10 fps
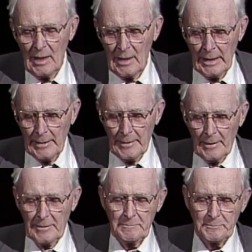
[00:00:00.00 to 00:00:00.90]

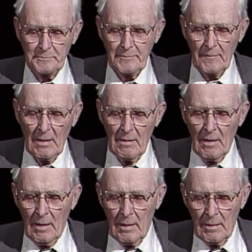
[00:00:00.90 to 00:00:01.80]
in
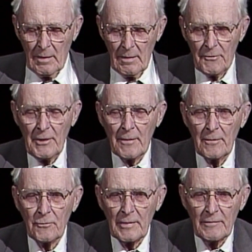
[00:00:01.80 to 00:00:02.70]

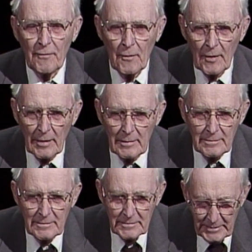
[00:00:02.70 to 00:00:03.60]
324,
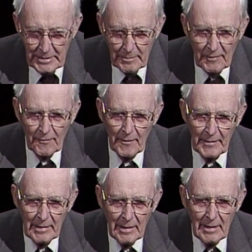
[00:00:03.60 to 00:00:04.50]
the year before
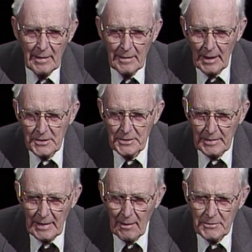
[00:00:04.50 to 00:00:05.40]
the Nicene
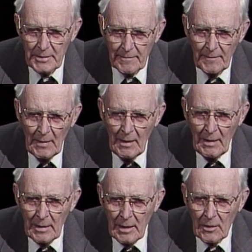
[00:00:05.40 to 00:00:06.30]
Council.
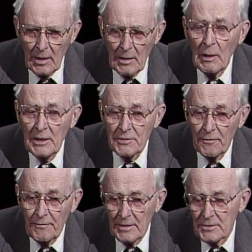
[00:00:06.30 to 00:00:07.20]
Well, it's
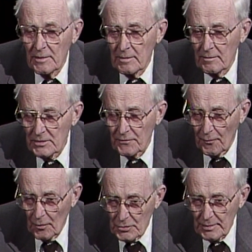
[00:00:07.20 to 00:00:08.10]
a
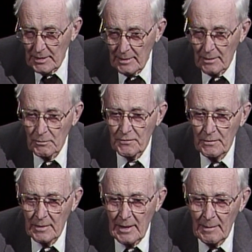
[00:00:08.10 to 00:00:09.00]
forgery. It
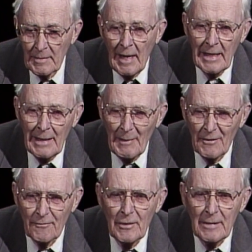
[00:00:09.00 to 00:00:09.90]
came out
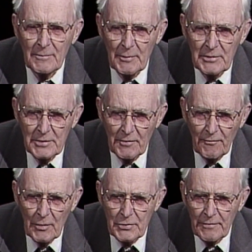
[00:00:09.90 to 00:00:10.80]
of Rheims, which is a
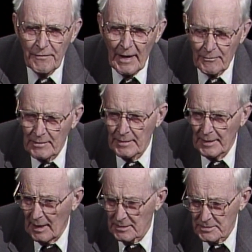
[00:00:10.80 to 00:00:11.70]
forgery factory in the
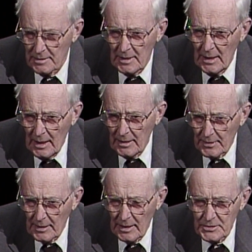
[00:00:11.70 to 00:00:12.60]
8th
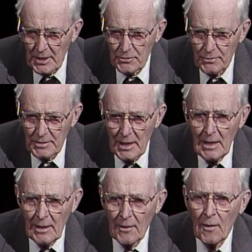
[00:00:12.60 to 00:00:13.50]
and 9th centuries,
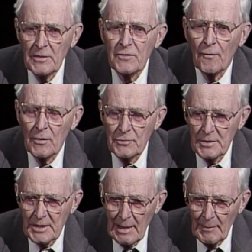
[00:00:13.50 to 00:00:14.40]
and all these
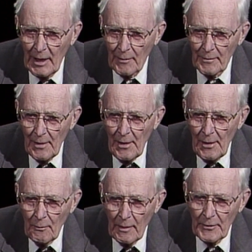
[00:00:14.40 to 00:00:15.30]
forgeries came out.
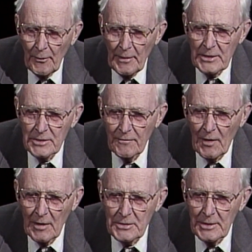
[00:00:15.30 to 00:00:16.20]
Well, the donation of
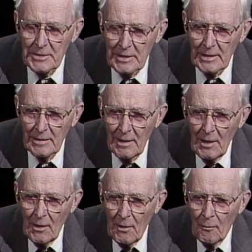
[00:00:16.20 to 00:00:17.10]
Constantine
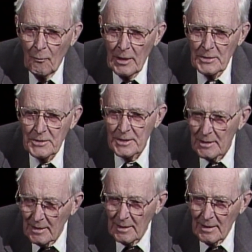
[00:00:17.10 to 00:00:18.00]
was
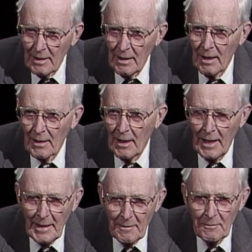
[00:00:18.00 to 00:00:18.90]
a
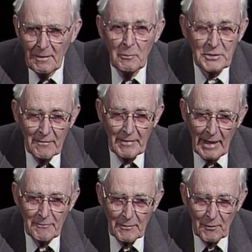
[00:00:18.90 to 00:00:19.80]
line. It was given
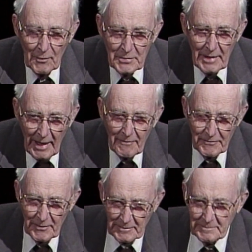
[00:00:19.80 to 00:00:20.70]
after, of course,
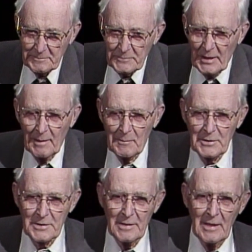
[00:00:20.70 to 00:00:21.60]
after
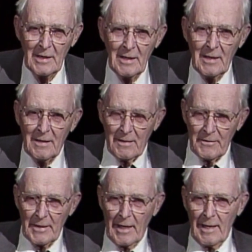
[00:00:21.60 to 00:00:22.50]
Columbus.
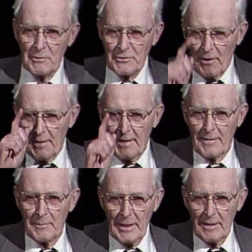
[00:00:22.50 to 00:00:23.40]
But a line was drawn down
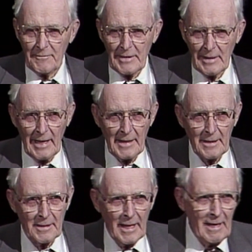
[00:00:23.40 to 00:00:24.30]
the middle of the
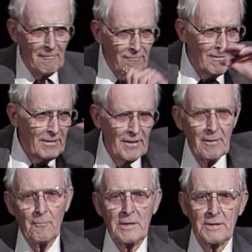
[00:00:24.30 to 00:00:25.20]
Atlantic, and
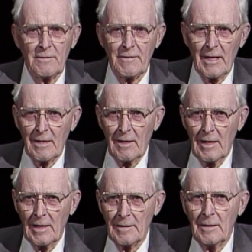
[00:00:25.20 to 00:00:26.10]
everything west of that
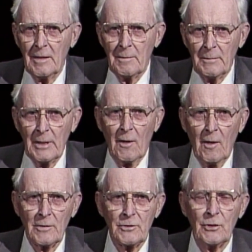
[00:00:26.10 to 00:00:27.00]
line
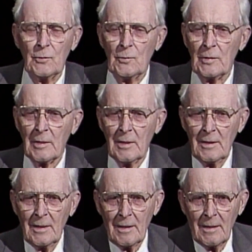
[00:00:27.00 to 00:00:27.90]
belonged to
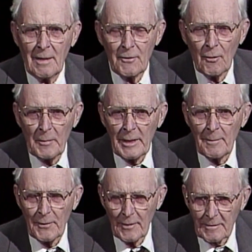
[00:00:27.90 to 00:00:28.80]
the Roman
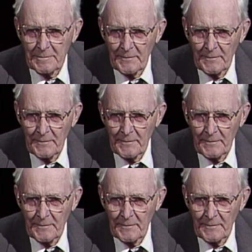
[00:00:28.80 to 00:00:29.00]
Emperor,